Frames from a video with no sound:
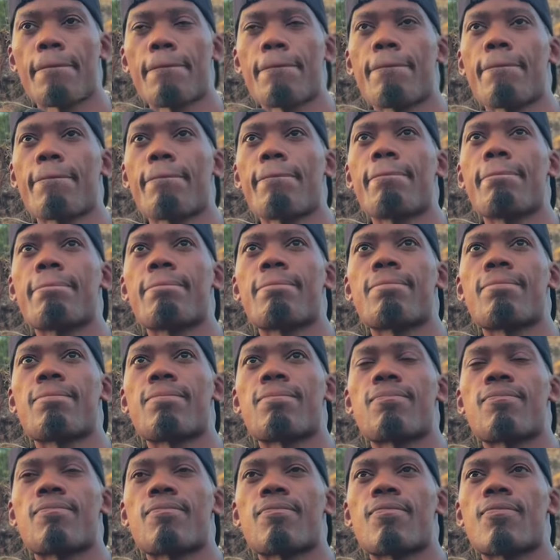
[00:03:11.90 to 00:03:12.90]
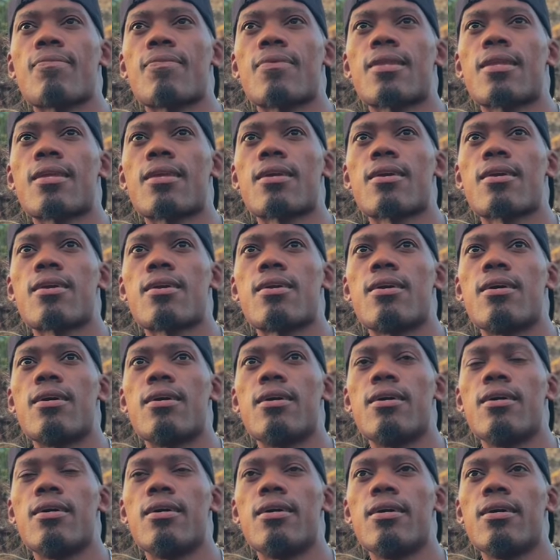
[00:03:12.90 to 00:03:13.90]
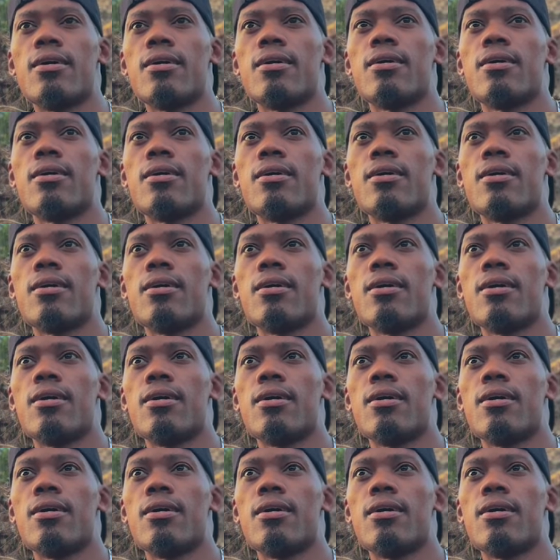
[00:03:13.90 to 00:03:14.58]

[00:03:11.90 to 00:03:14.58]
Nothing is said.